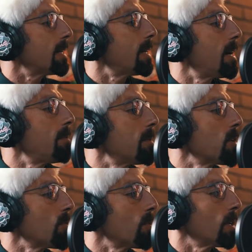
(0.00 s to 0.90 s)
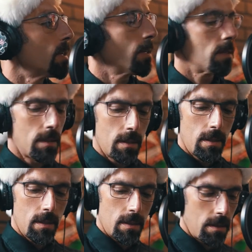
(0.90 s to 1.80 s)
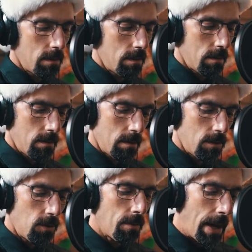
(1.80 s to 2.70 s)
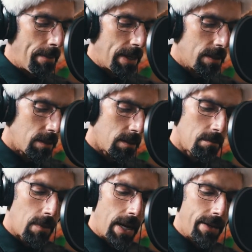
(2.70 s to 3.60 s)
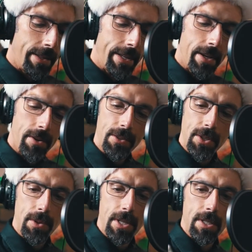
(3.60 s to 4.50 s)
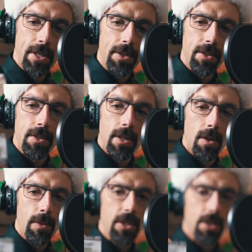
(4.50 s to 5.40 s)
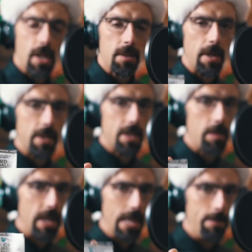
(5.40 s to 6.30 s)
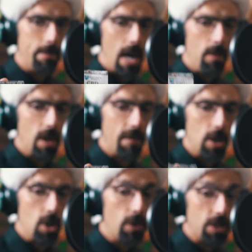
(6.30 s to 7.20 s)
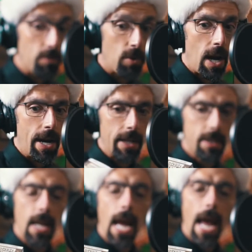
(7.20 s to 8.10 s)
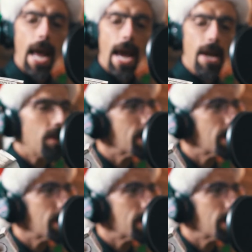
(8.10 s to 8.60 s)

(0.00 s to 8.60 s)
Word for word: uh, I'm going to uh, do my best modeling here. So this nice. is, uh, we just talked about the CBD Lip Balm, one of our newest products. And